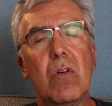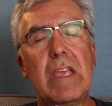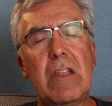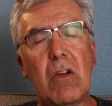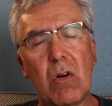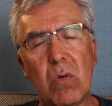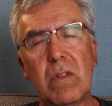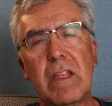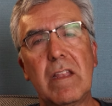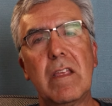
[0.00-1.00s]
in
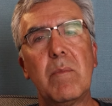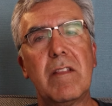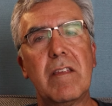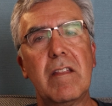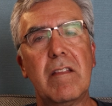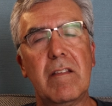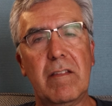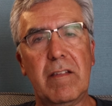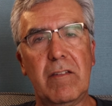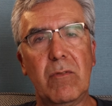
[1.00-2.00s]
only limited
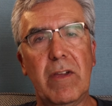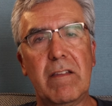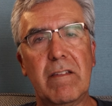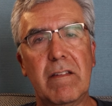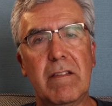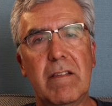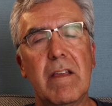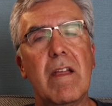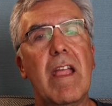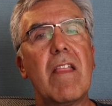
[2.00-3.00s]
situations.
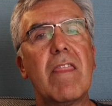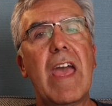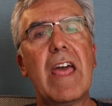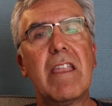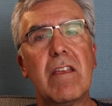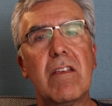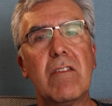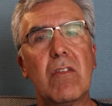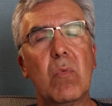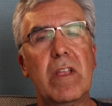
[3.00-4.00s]
And that
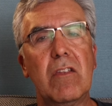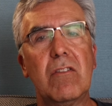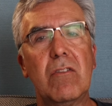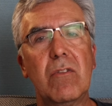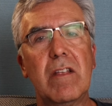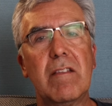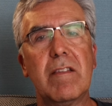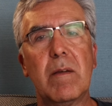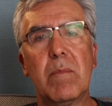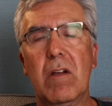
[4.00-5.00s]
is when you're doing
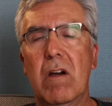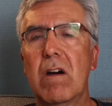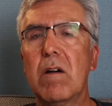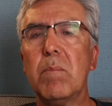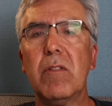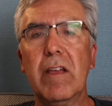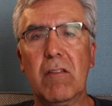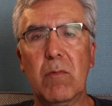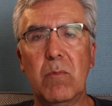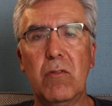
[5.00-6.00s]
some
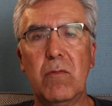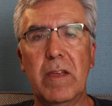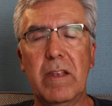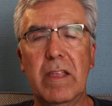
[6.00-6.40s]
complex movement.